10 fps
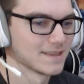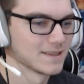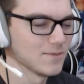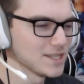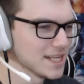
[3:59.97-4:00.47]

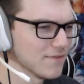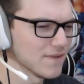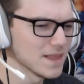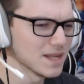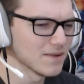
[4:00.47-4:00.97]
We see
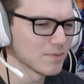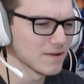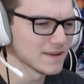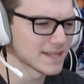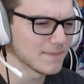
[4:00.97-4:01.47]
Finn in the
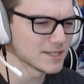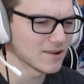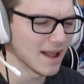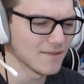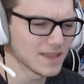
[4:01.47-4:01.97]
previous episode?
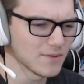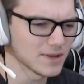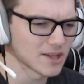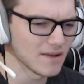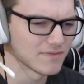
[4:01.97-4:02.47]
I don't think we
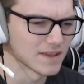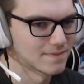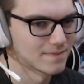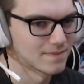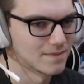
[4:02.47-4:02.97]
saw Finn.